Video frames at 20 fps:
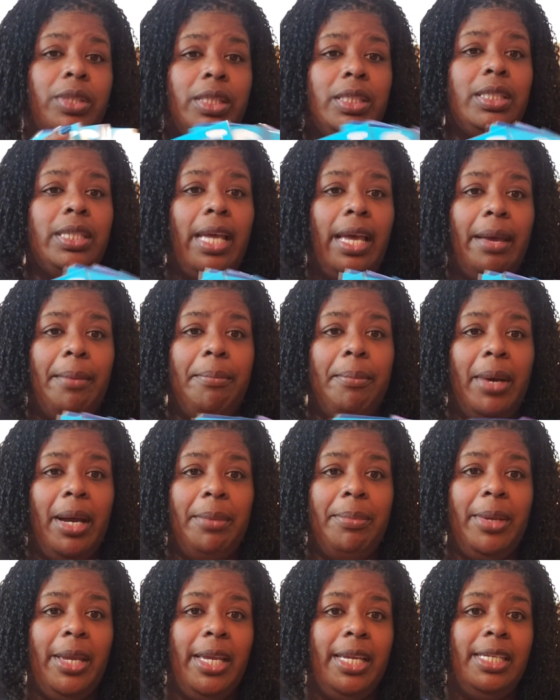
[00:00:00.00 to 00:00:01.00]
this at my
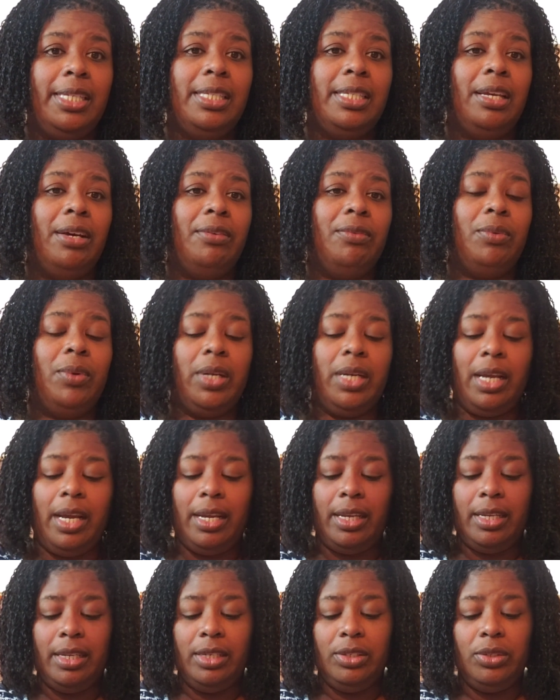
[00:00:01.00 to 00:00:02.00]
pace of what
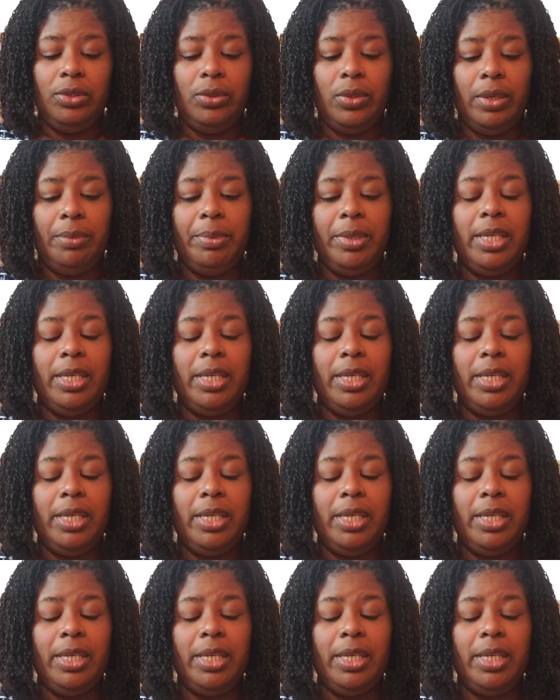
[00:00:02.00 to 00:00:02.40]
I can do it,